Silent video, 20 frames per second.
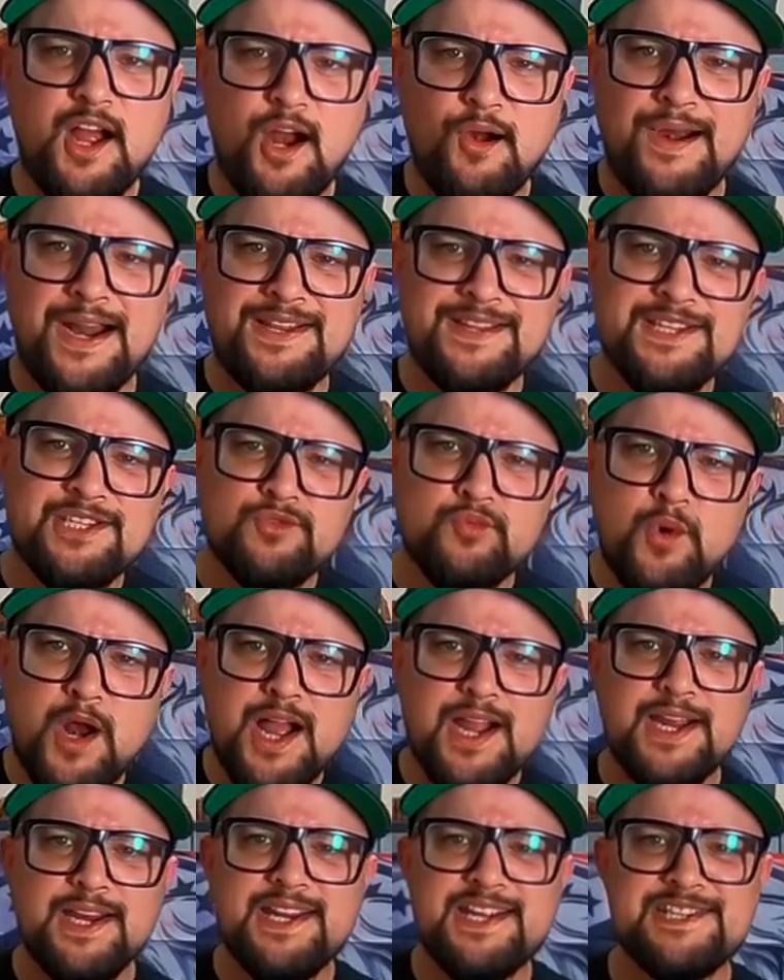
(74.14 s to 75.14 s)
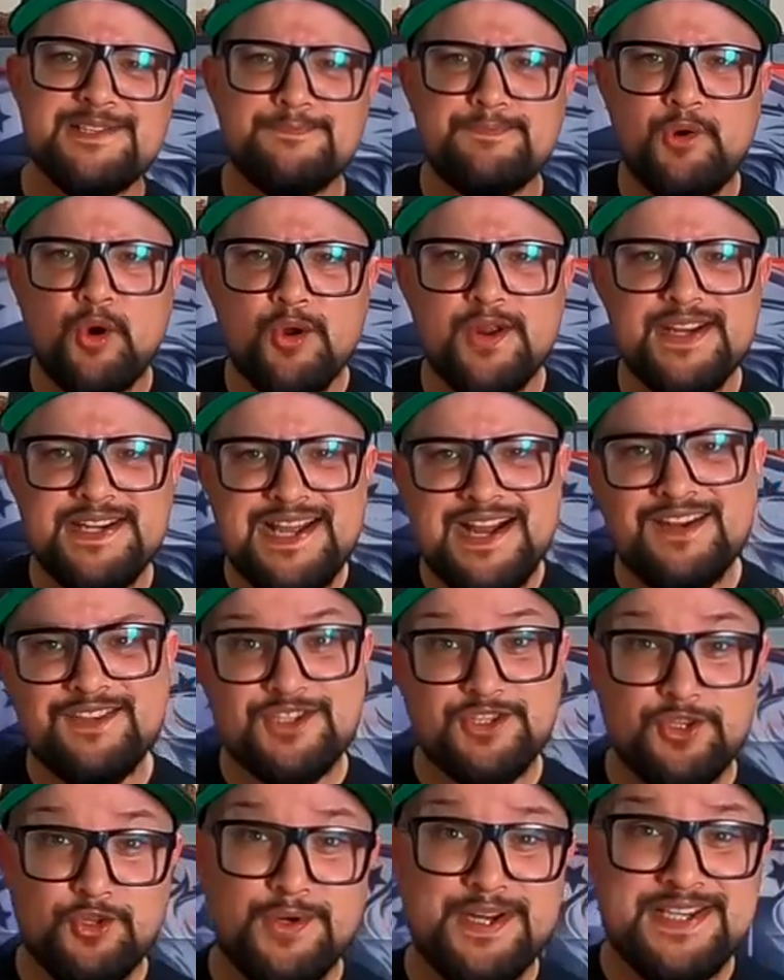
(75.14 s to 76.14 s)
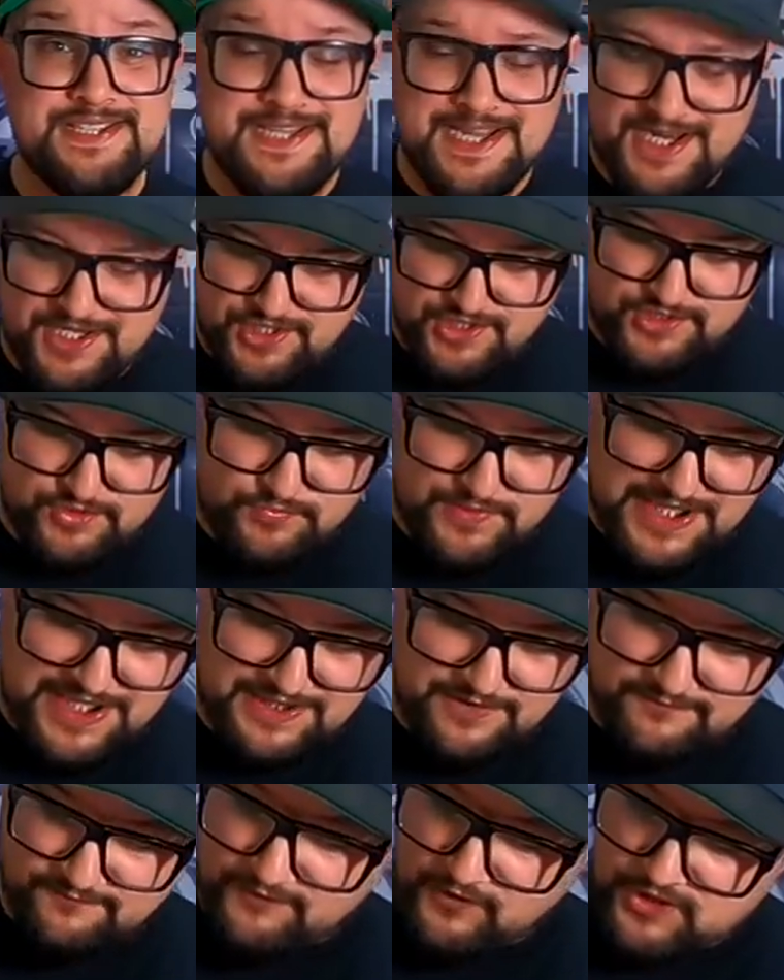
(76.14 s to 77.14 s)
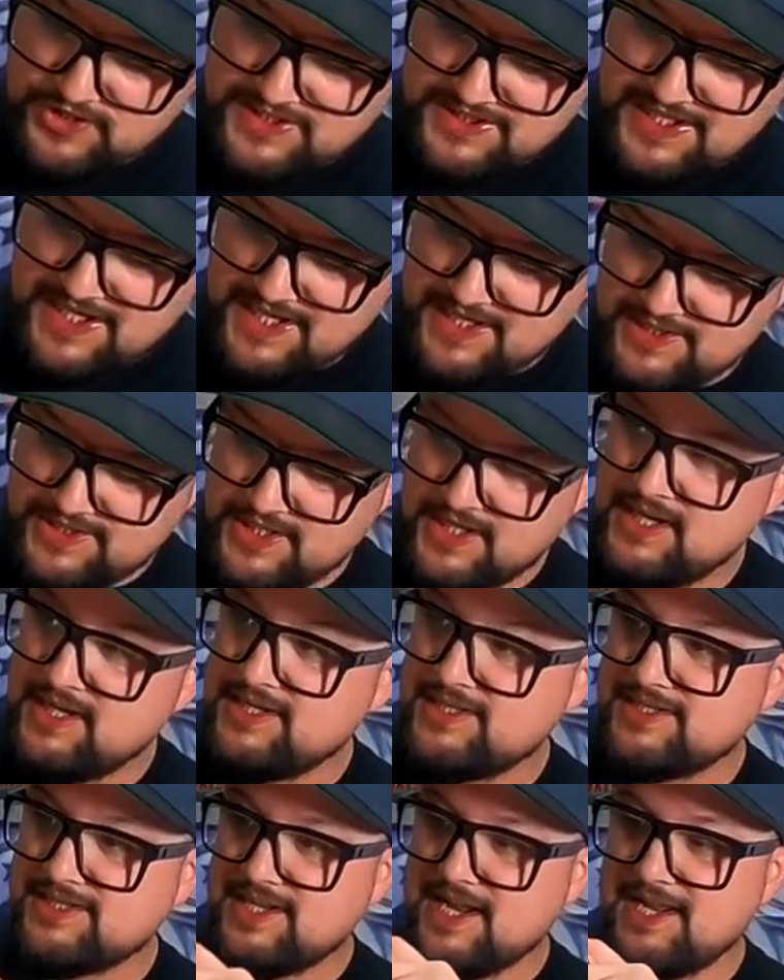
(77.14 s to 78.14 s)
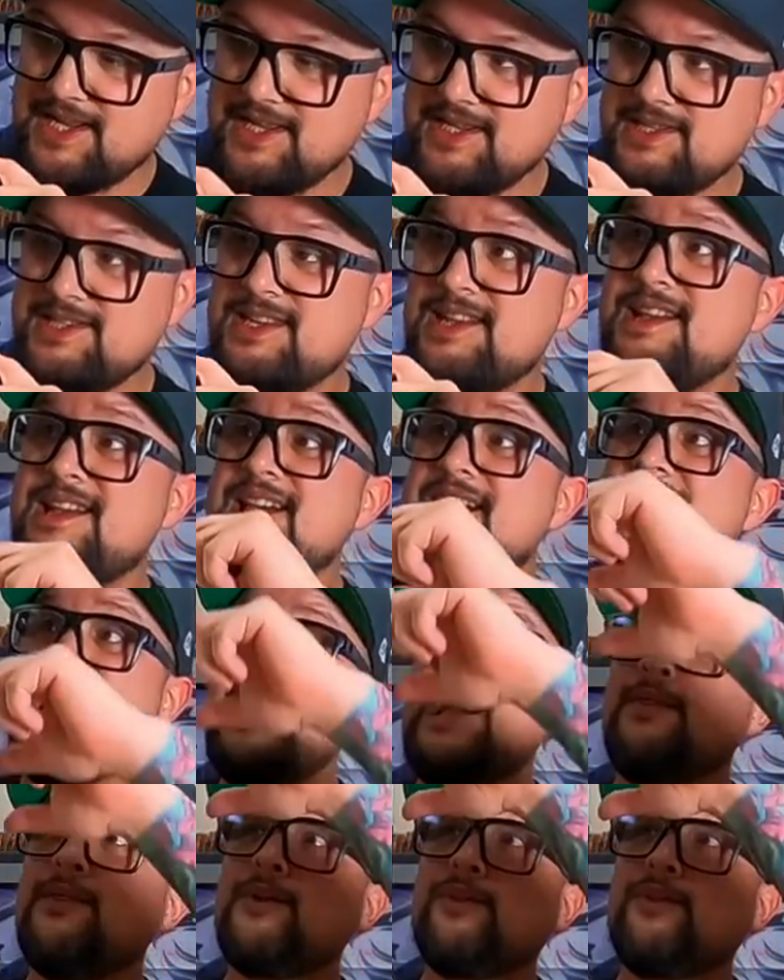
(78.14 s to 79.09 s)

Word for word: All right, this rocket is broken down to three stages. We got the first stage, second, and the